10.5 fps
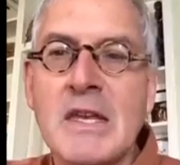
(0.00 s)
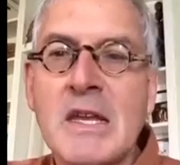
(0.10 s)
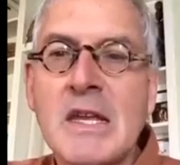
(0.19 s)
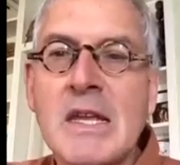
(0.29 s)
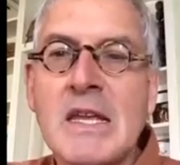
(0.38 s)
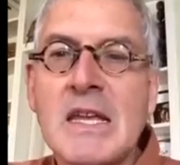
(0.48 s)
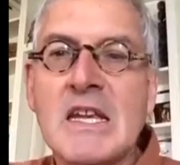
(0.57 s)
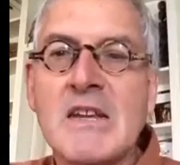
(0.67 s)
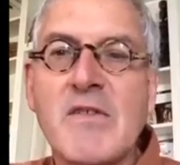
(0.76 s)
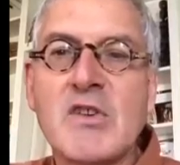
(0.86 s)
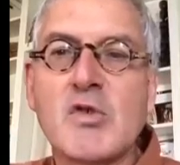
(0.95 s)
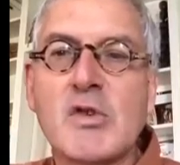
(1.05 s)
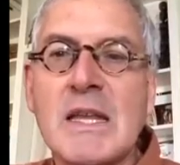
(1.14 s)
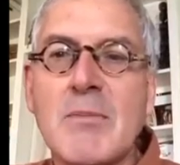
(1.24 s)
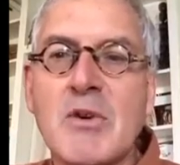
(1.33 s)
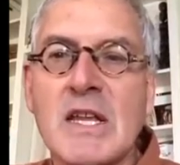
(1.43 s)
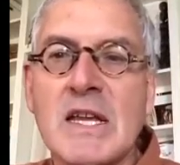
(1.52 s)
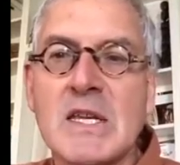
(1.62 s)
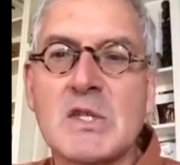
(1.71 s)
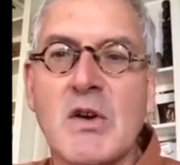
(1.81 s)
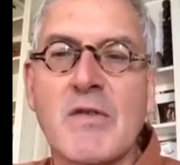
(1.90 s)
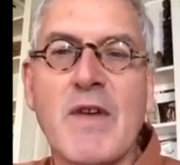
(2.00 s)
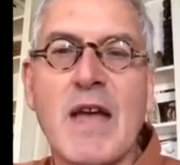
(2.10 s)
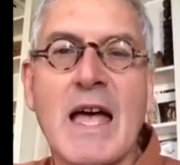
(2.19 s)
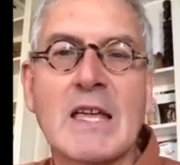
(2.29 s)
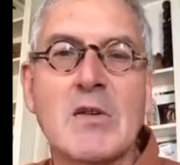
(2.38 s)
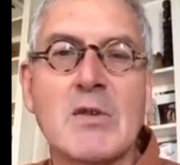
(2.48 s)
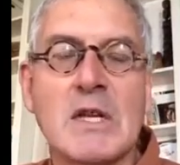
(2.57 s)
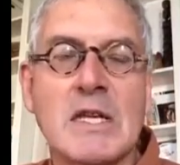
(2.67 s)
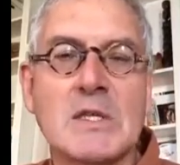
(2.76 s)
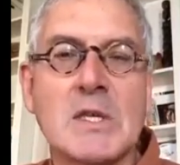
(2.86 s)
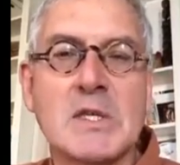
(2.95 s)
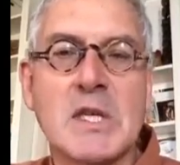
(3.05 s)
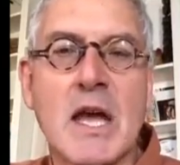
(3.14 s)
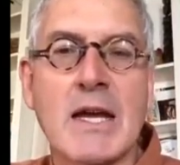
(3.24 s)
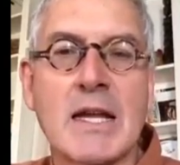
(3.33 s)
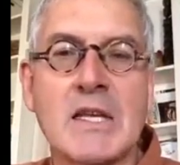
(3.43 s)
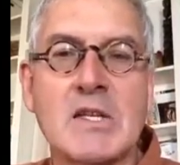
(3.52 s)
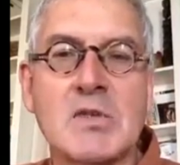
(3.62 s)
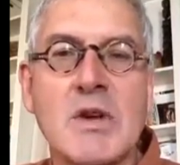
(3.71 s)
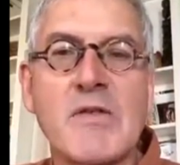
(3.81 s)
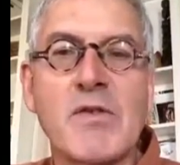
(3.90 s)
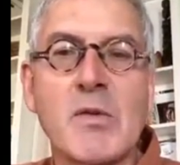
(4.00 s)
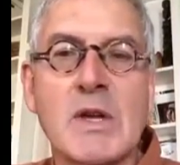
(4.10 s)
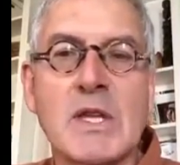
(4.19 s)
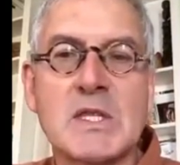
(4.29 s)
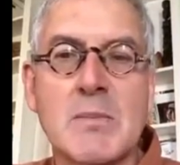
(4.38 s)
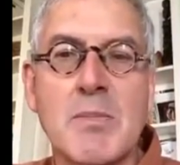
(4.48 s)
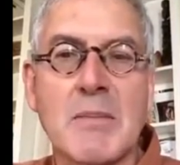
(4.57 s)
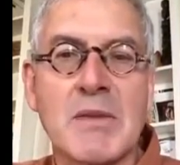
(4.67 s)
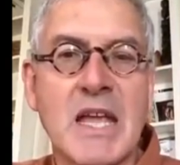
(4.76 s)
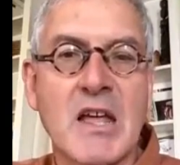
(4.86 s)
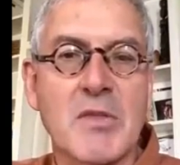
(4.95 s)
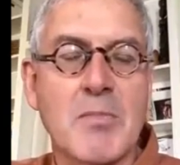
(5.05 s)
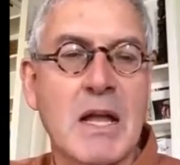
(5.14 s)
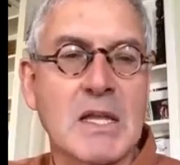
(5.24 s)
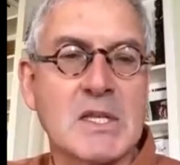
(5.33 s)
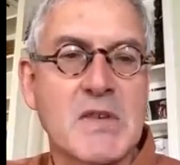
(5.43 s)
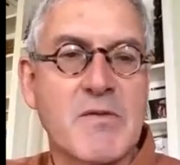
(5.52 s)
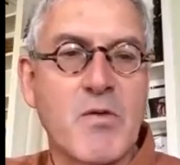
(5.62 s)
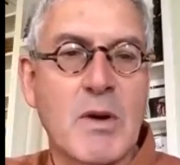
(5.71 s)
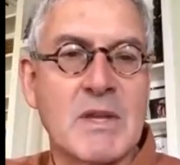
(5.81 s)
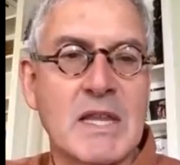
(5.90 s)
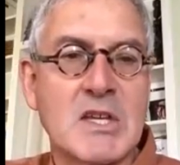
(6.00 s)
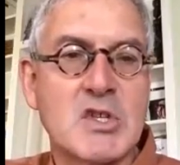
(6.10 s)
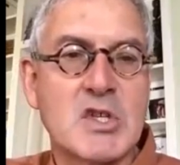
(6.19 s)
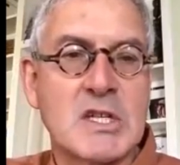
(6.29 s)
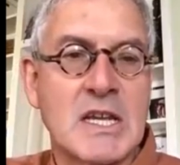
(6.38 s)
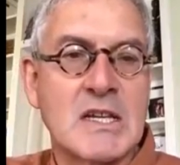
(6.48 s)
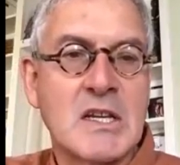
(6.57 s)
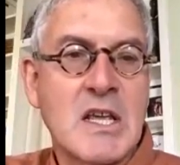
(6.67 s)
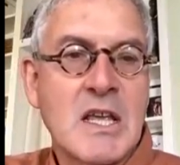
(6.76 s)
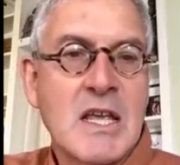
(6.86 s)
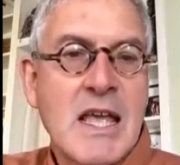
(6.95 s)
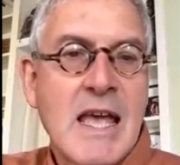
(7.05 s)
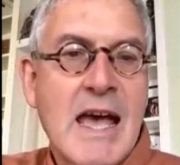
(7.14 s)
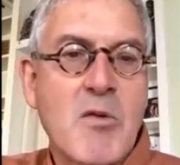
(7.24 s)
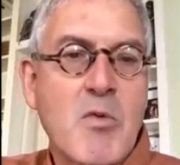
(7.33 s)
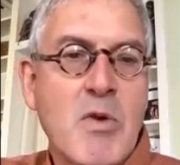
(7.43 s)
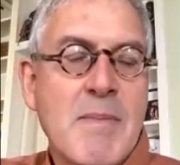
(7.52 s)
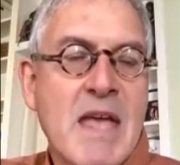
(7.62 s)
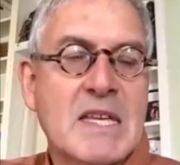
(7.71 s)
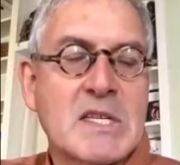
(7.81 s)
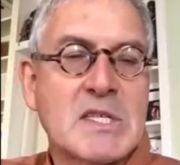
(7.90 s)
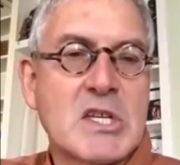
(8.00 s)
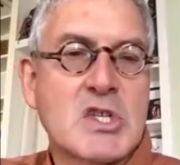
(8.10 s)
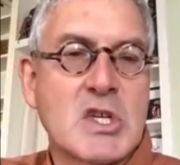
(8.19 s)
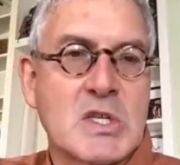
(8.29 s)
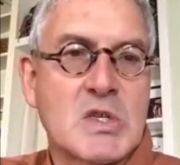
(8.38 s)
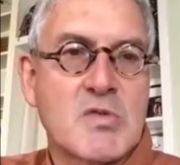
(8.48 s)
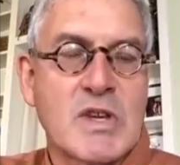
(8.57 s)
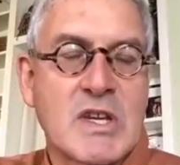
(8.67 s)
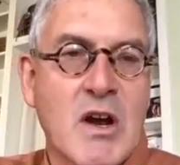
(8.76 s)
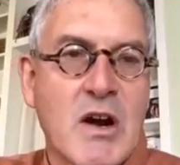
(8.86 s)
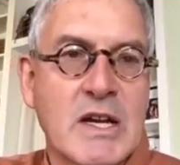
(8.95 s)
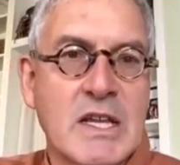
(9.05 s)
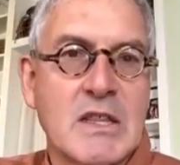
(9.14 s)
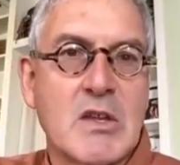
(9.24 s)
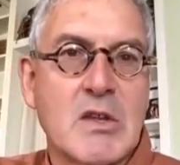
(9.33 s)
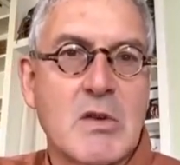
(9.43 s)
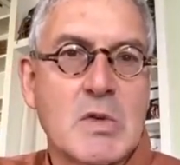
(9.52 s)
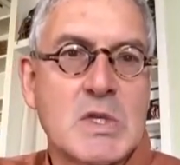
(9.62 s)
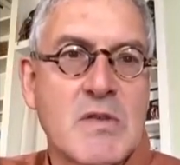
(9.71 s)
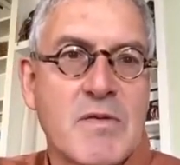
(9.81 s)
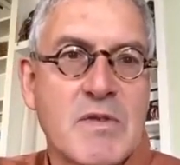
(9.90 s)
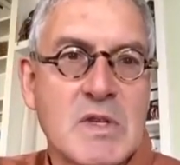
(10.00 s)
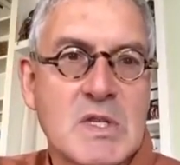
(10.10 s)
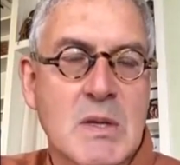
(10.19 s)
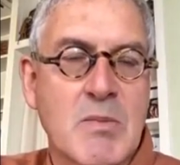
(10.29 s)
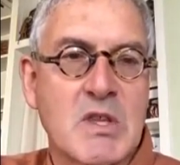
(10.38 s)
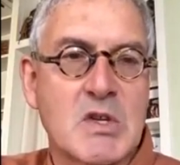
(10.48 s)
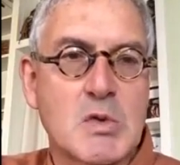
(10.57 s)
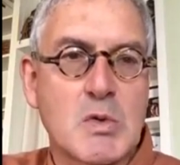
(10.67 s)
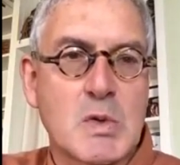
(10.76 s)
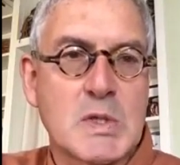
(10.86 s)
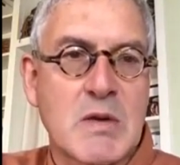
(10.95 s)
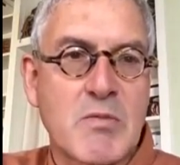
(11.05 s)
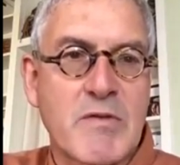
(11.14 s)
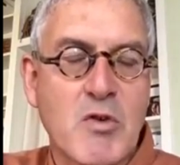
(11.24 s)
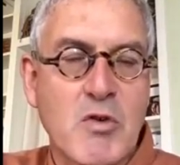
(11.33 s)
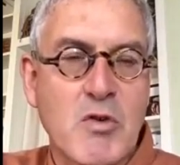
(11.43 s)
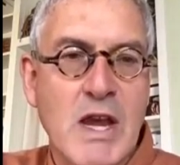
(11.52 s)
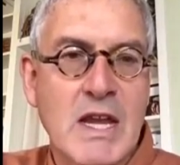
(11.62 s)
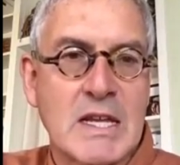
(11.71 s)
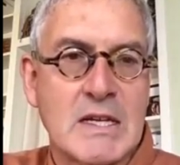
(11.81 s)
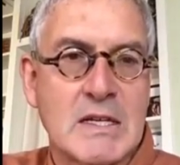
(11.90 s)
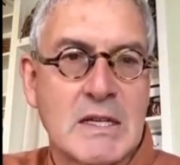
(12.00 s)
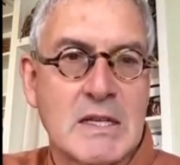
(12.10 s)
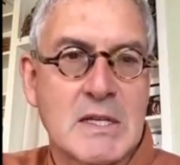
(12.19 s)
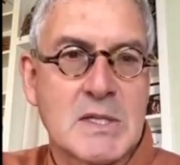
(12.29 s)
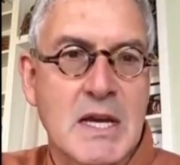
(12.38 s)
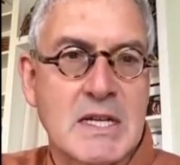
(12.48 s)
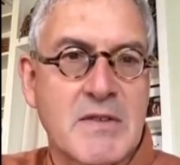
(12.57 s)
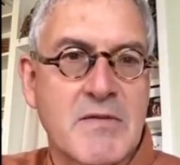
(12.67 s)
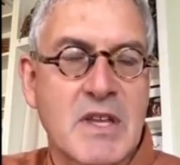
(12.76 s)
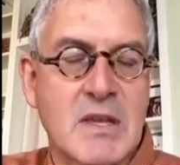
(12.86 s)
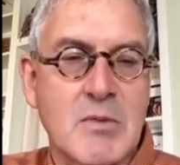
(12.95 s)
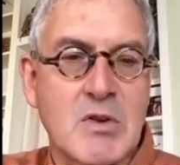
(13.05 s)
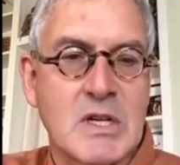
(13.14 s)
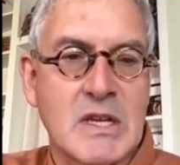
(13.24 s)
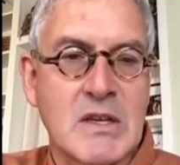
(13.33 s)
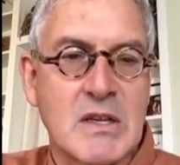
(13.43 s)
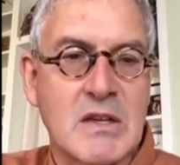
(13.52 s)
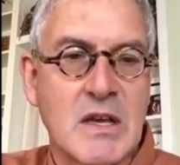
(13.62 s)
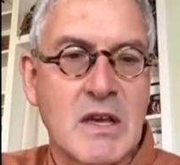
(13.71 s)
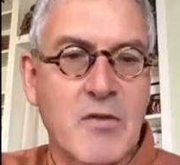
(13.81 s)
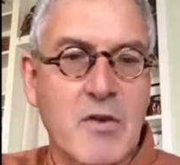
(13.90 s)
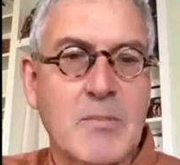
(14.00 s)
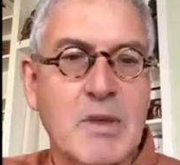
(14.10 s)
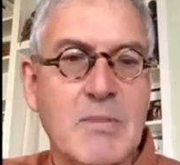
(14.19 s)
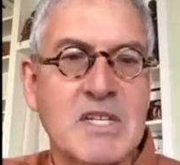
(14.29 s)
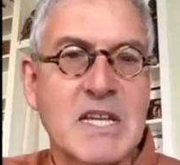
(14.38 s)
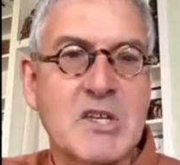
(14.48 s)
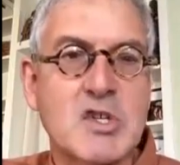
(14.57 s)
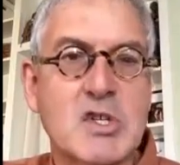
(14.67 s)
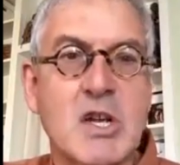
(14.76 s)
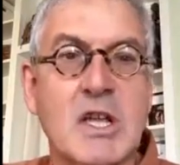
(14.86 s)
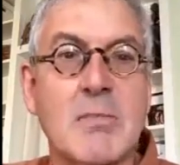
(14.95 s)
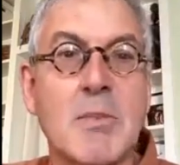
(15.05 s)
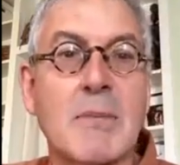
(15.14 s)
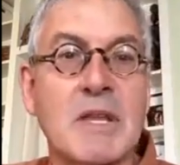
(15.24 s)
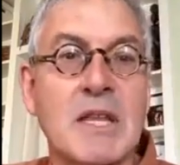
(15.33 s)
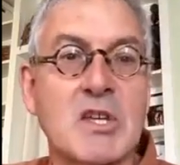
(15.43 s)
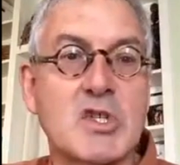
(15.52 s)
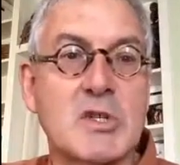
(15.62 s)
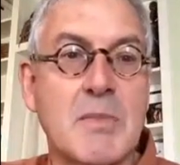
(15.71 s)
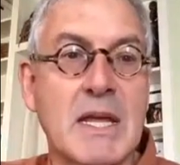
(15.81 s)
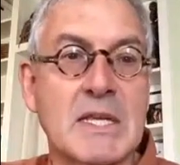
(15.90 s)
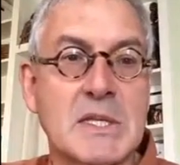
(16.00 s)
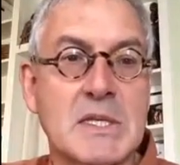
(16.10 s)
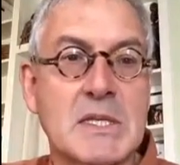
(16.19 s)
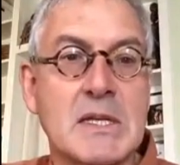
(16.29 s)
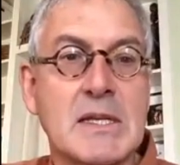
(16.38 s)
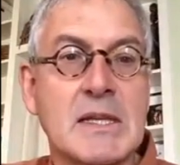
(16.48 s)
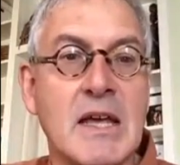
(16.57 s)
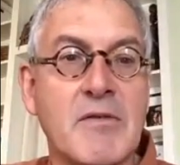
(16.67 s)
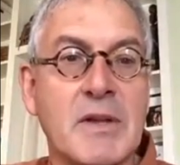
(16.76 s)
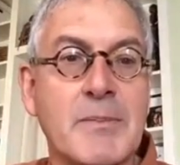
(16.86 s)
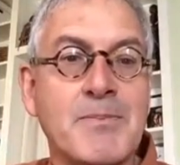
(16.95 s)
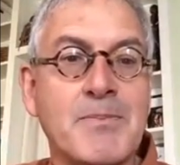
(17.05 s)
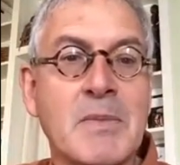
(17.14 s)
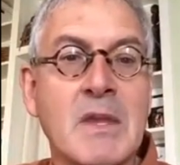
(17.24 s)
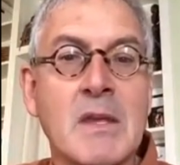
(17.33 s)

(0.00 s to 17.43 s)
and individual liberties are valued in society to influence the public health policy formulation, and how we make decisions regarding the use of some of the tools that we've created in the scientific community for implementation on the population base level.